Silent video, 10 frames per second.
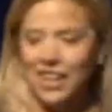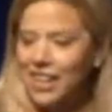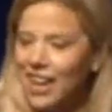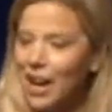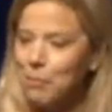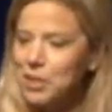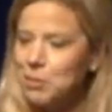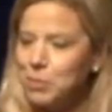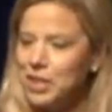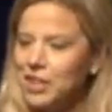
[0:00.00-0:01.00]
And I happened to
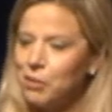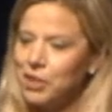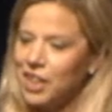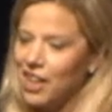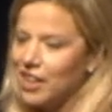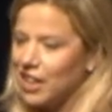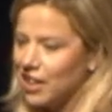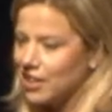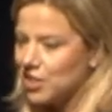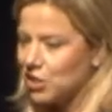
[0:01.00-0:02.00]
be there with Karen
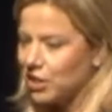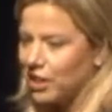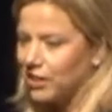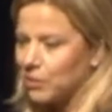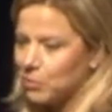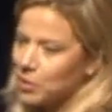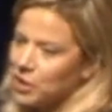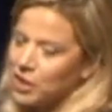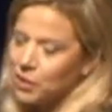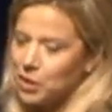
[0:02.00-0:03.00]
Ann Terrell.
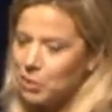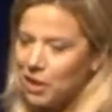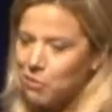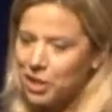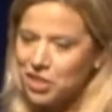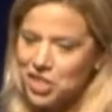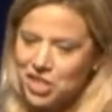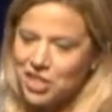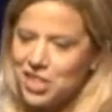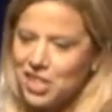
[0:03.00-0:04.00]
You may have met her. She's
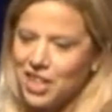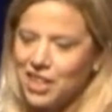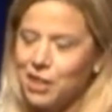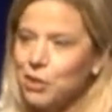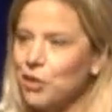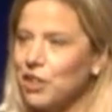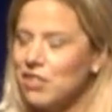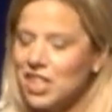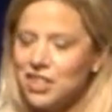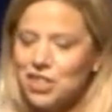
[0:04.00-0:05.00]
our CIO who
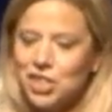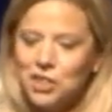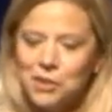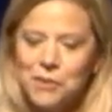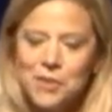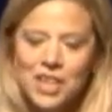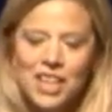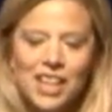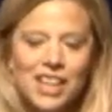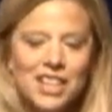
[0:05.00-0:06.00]
lives here too.
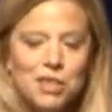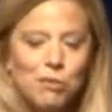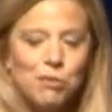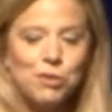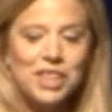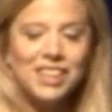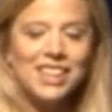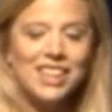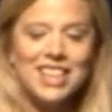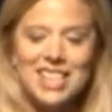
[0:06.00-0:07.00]
It's
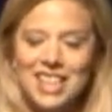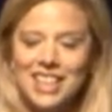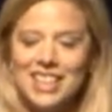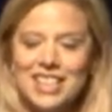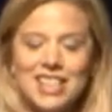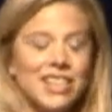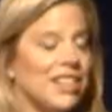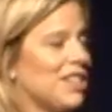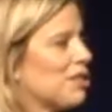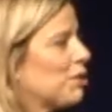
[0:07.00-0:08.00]
really exciting to see
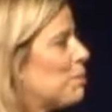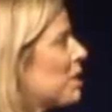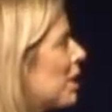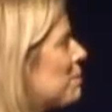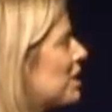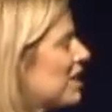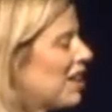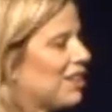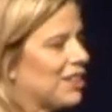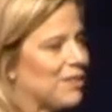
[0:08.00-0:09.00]
these groups come
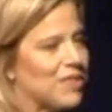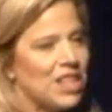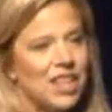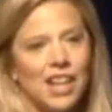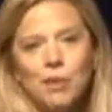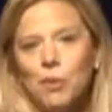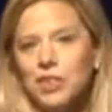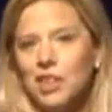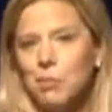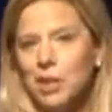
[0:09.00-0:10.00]
together and
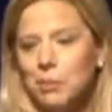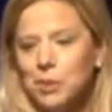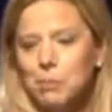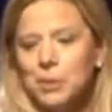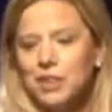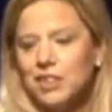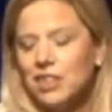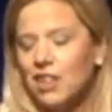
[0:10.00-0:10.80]
what they've been able to build.